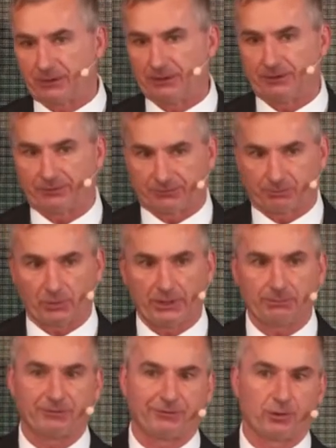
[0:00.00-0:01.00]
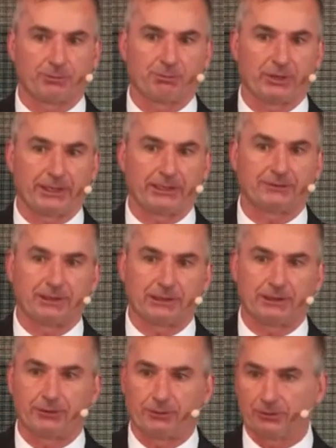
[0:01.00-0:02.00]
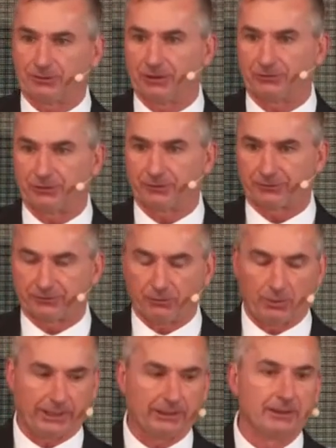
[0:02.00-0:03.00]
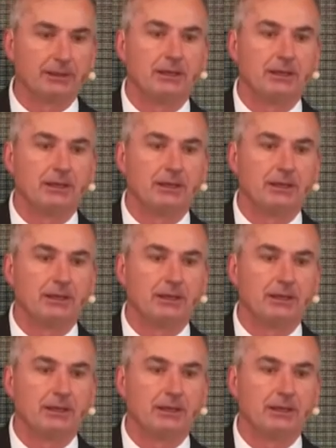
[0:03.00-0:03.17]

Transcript: in the spring before planting in their rotation to soy,